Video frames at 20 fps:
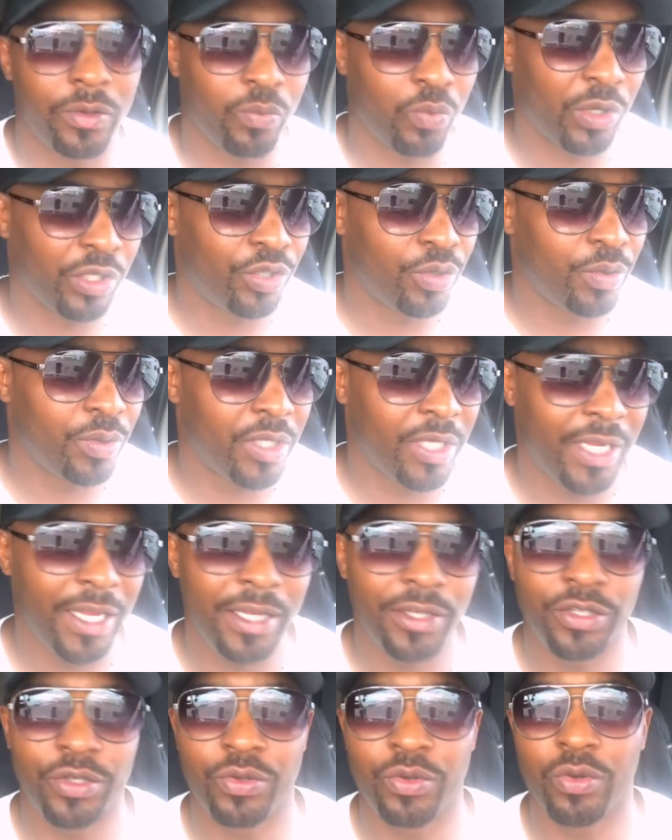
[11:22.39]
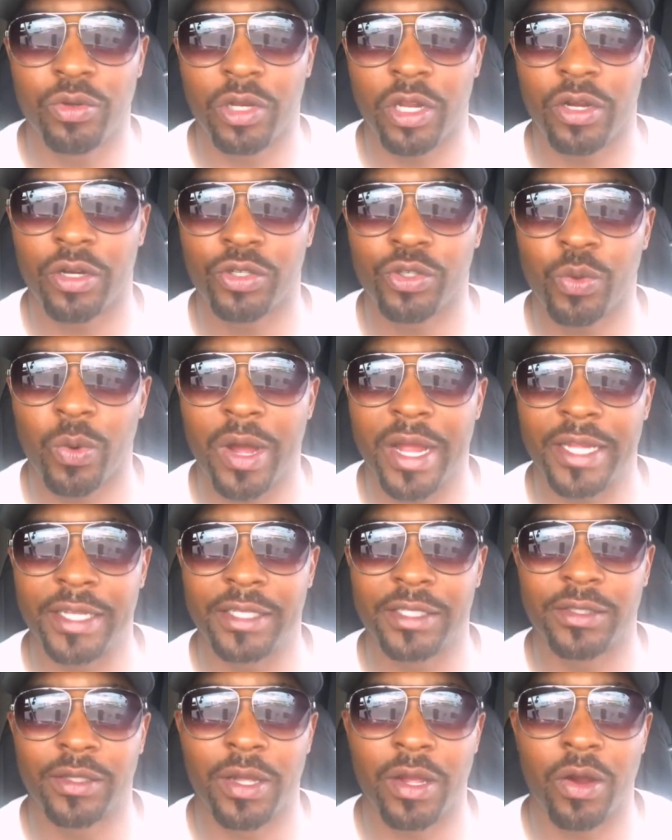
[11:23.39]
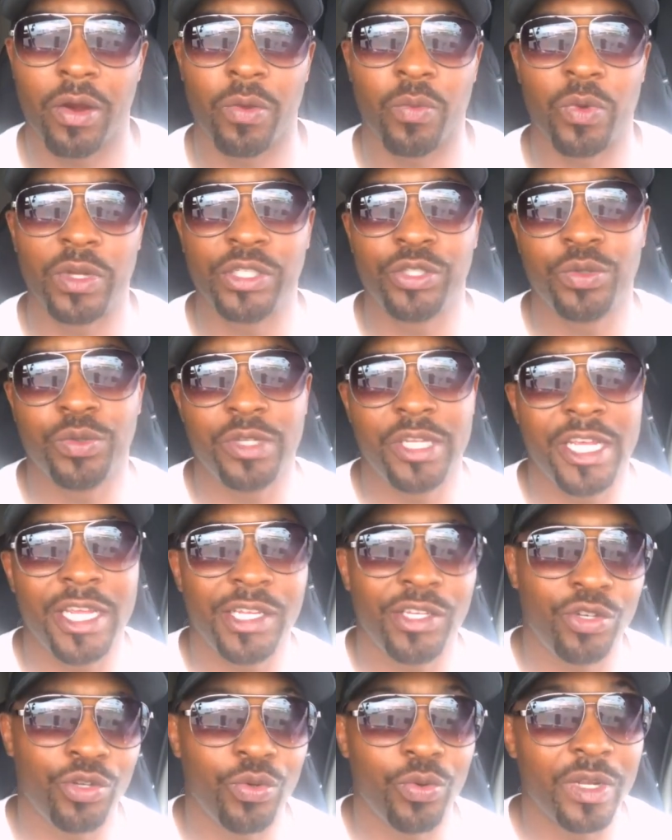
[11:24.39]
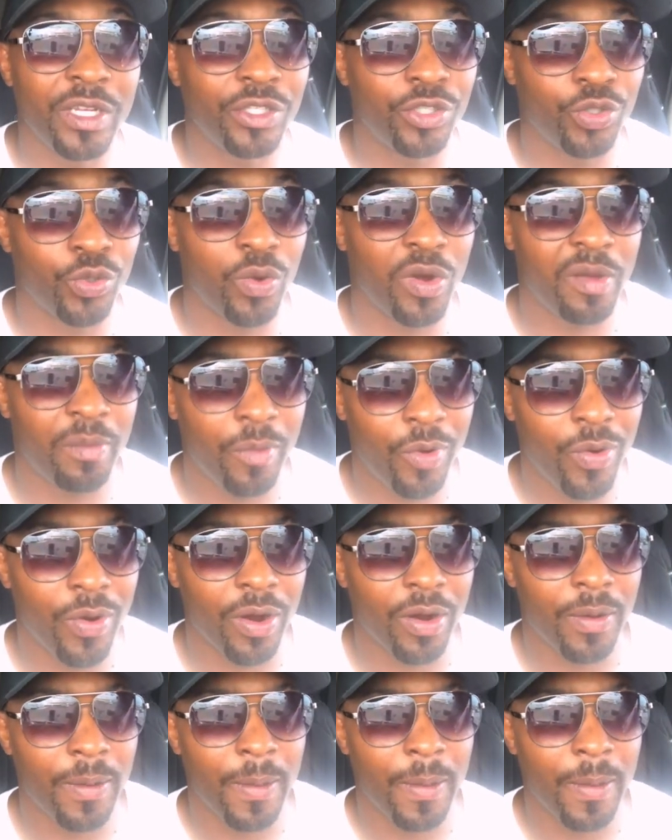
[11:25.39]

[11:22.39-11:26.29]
what you teach, you learn twice, or what you teach, you enjoy more.